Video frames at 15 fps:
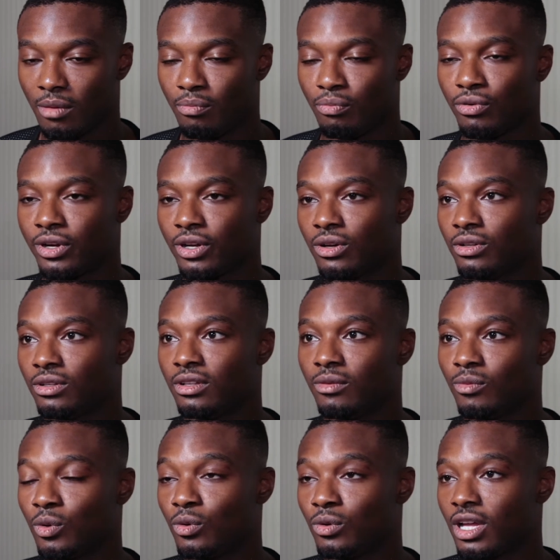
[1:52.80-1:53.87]
bring on
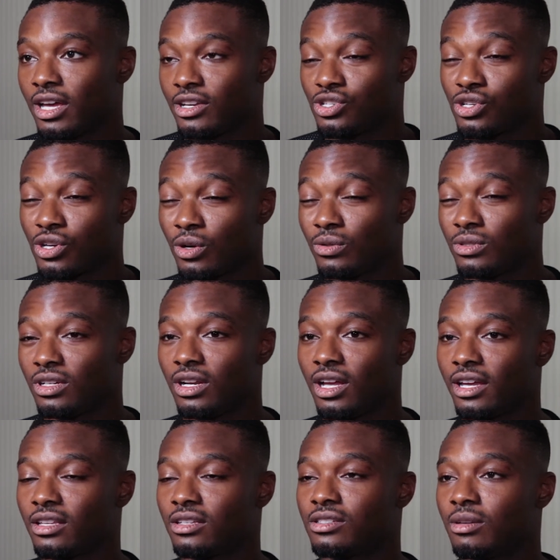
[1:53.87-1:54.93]
will like show to
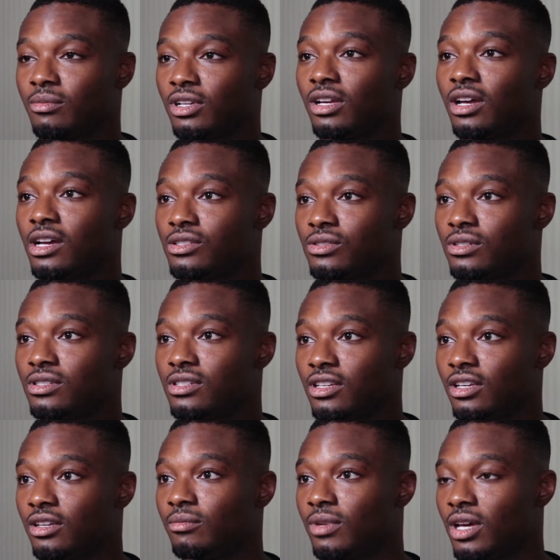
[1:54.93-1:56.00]
like some of the guys on the
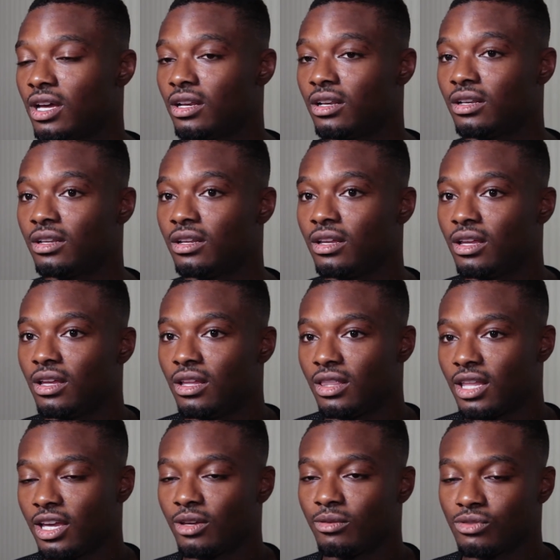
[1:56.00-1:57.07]
team and
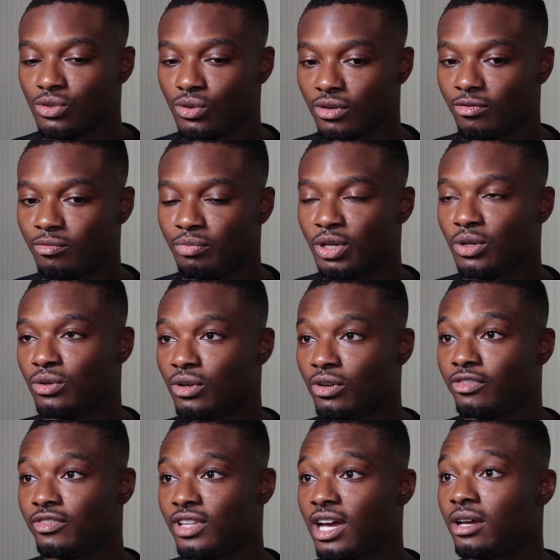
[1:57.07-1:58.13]
they can sort of build
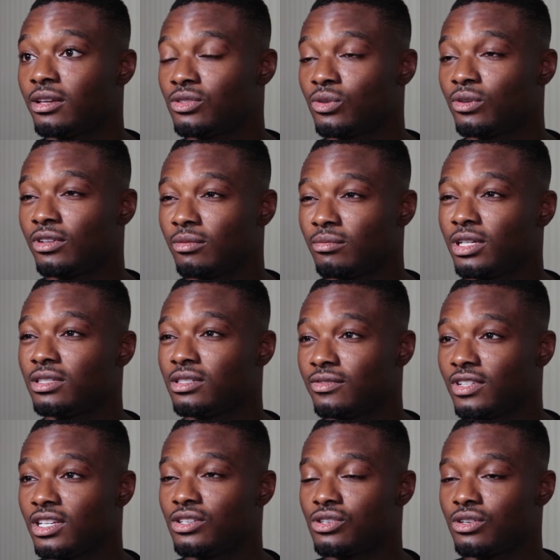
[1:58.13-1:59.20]
off that sort of competitive
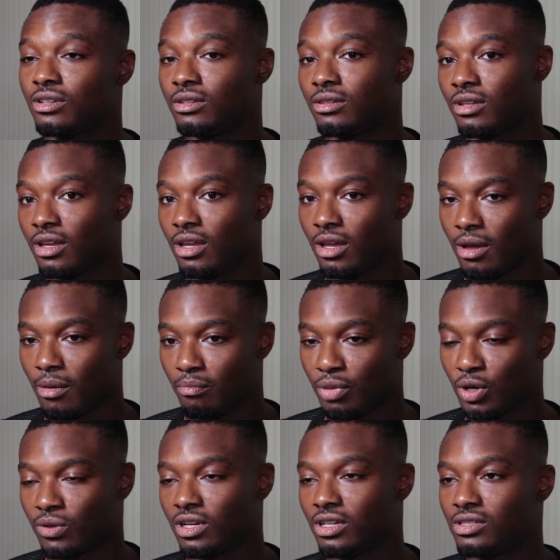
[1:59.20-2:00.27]
nature and
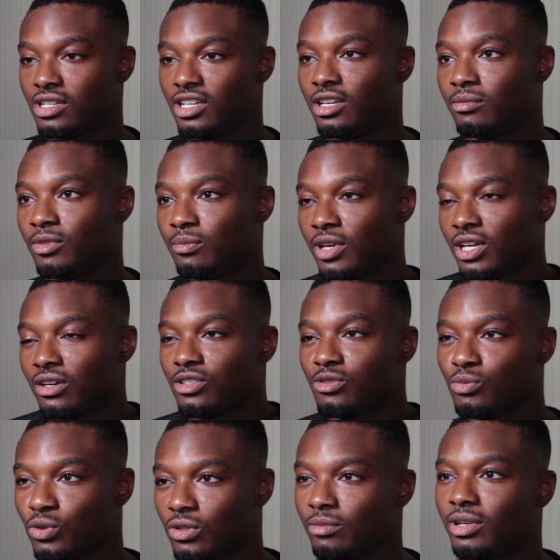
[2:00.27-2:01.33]
build us team and make us
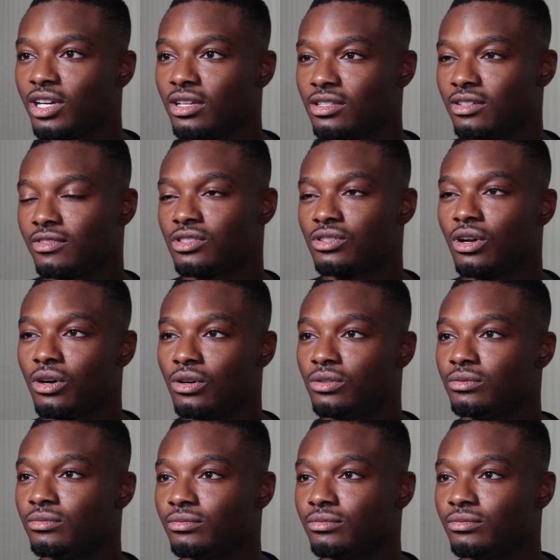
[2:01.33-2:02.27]
more competitive as a whole.